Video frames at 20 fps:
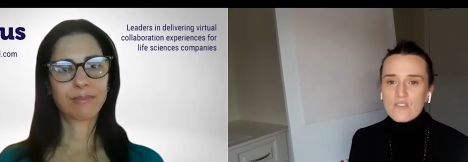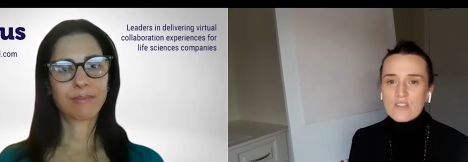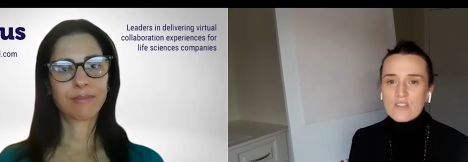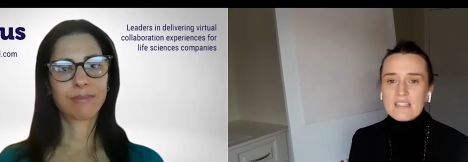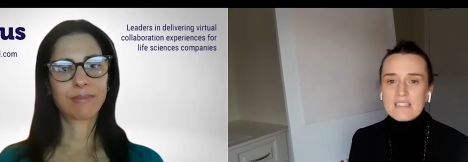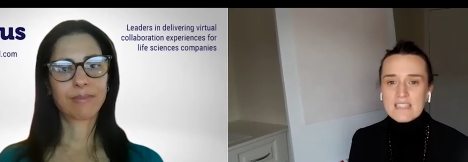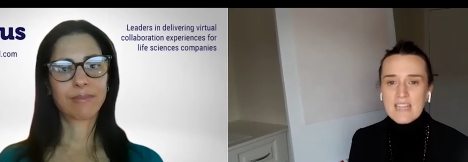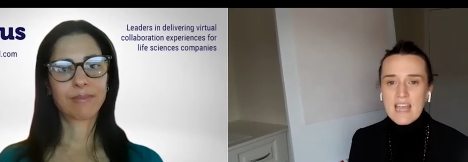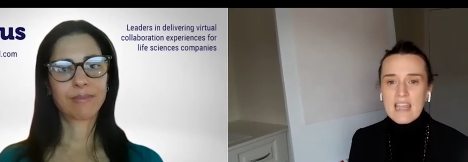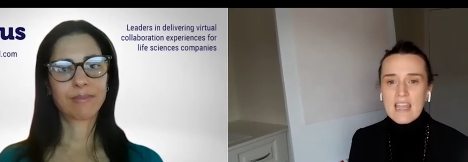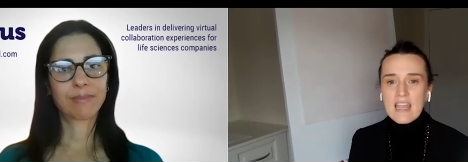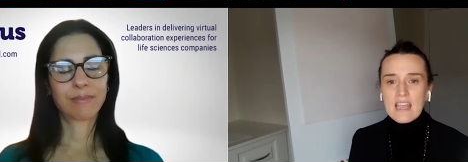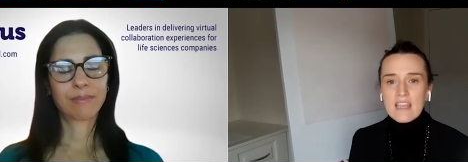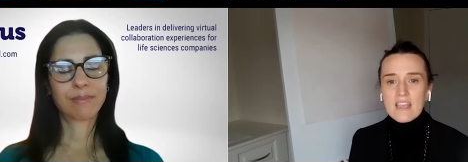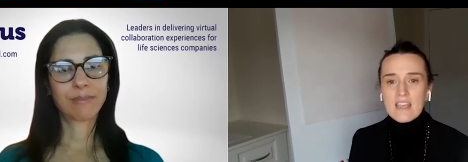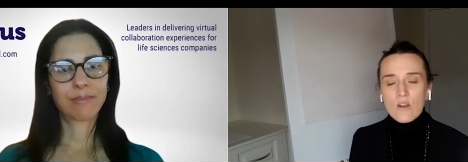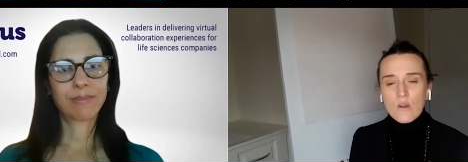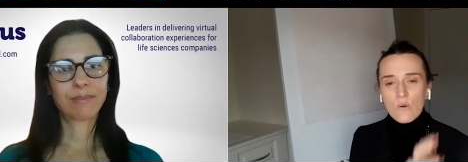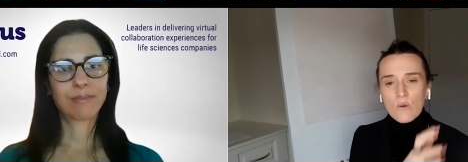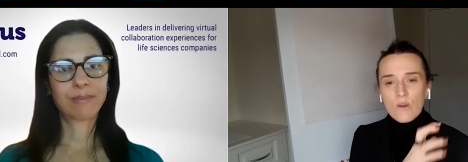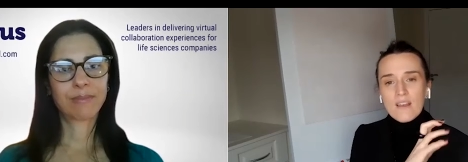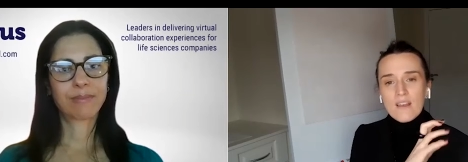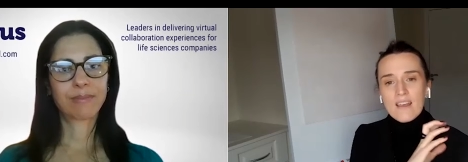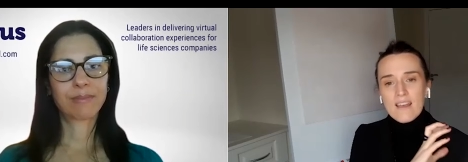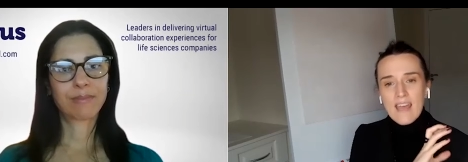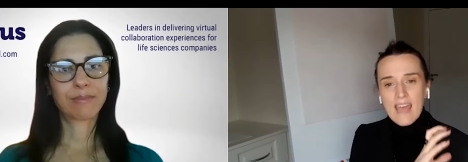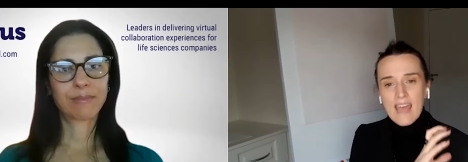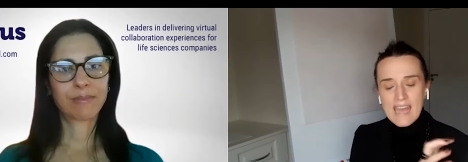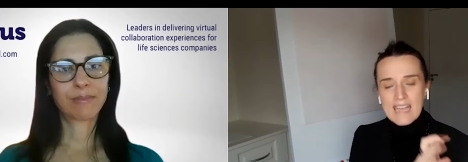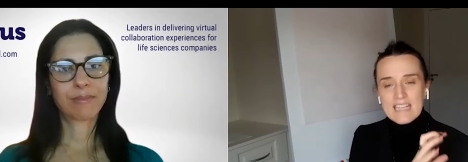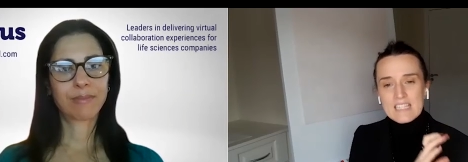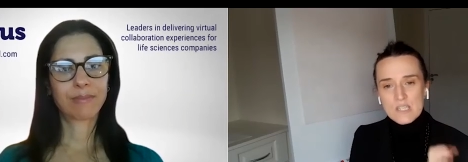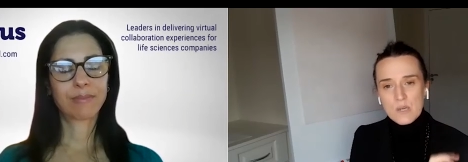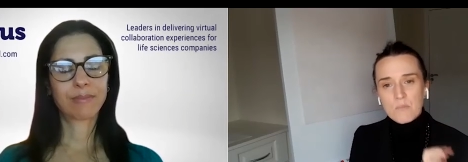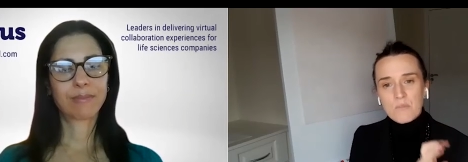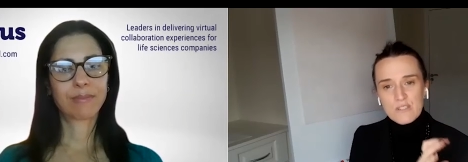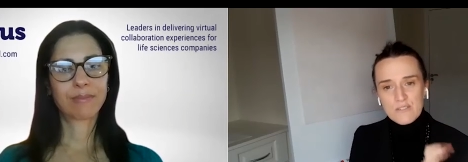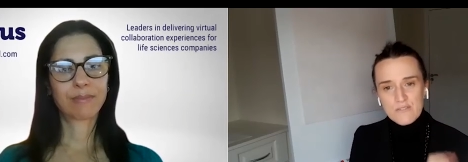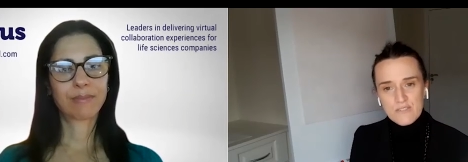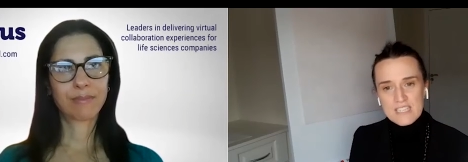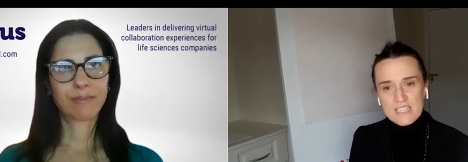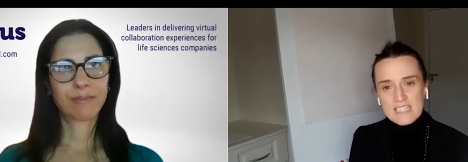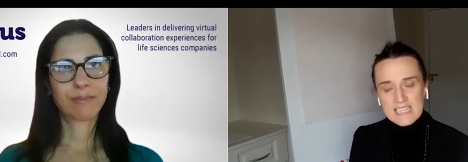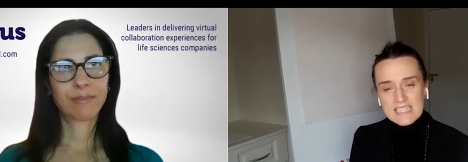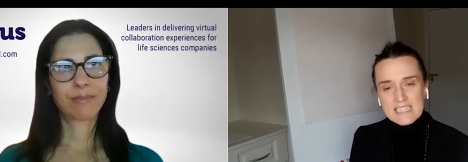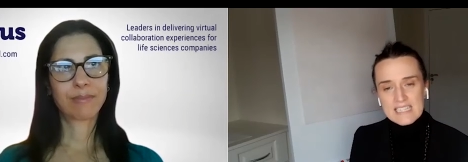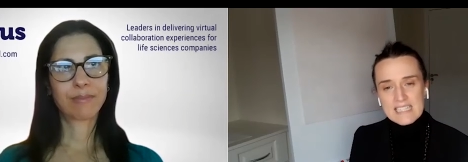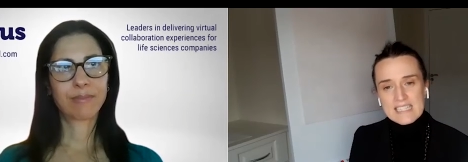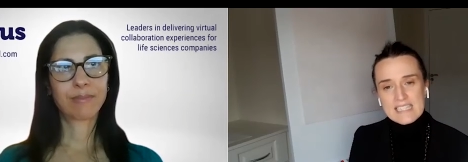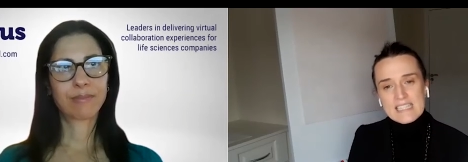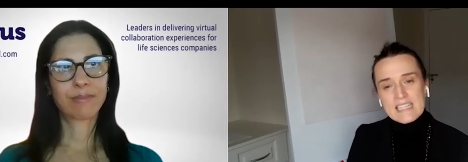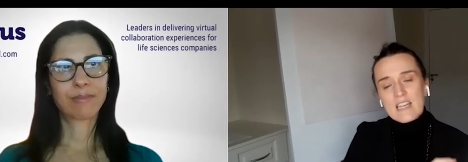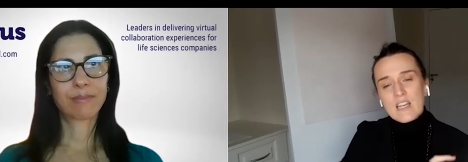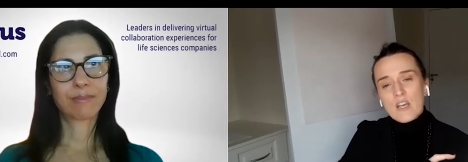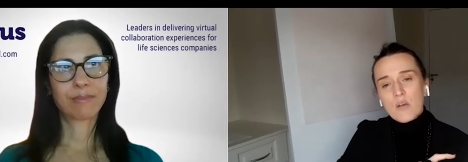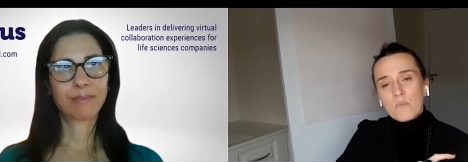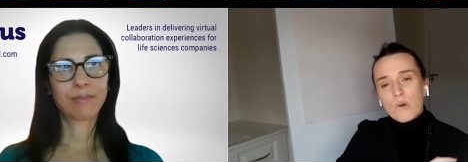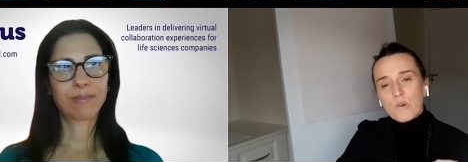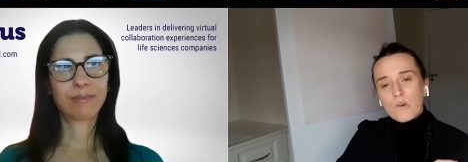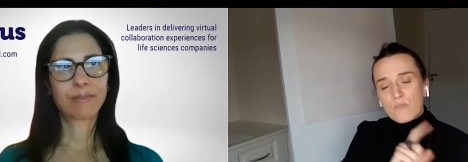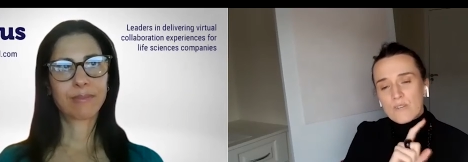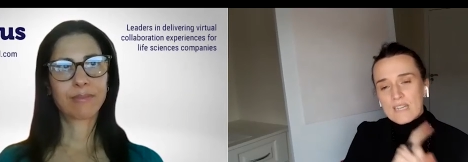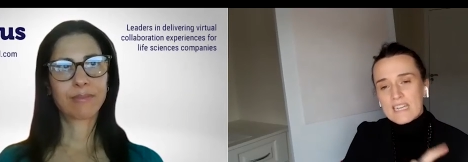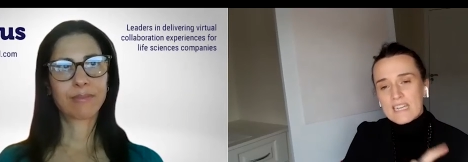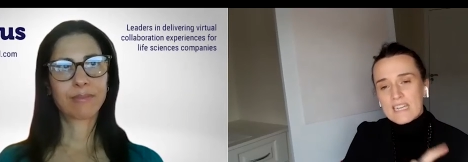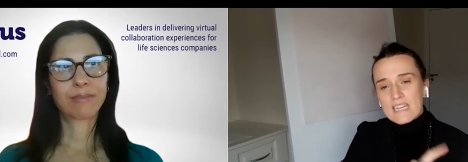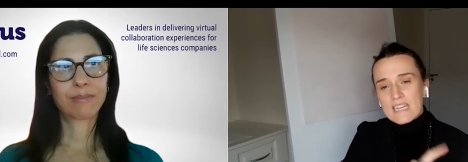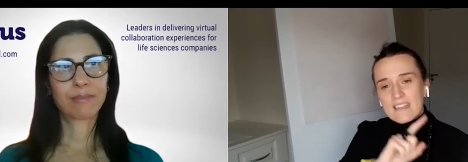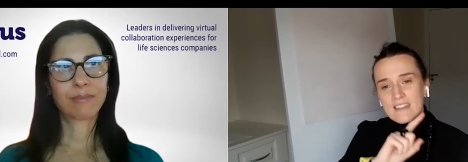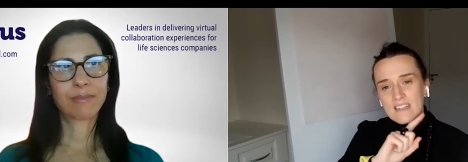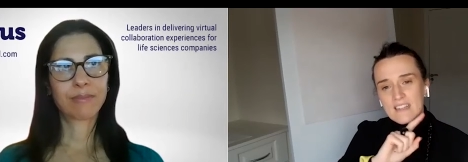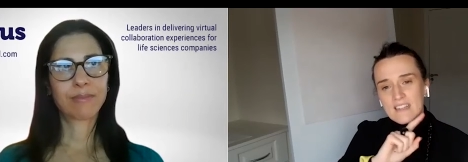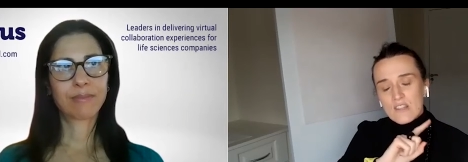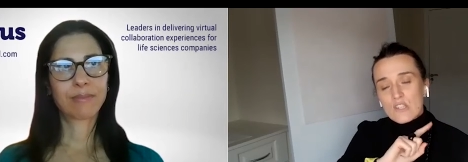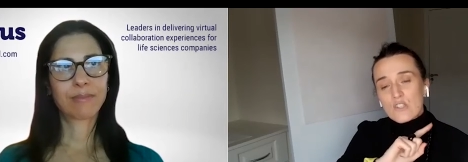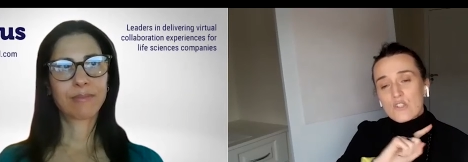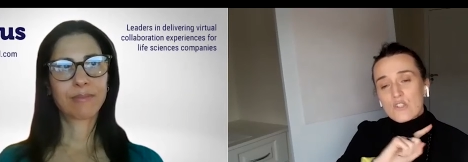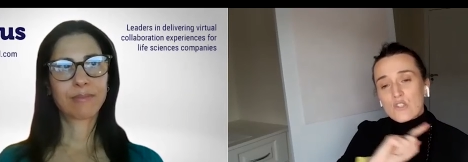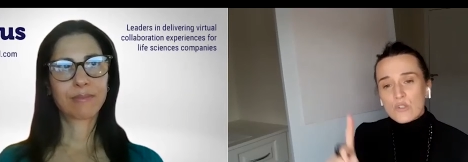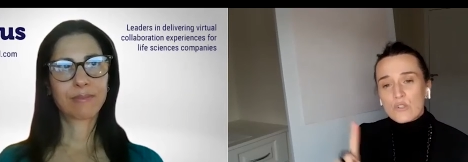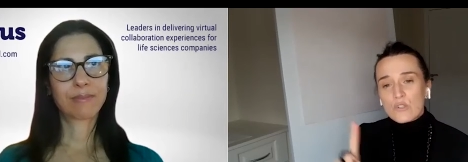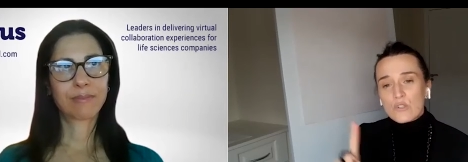Speaker 1: metrics saying, you know, X number of visits but really, the, the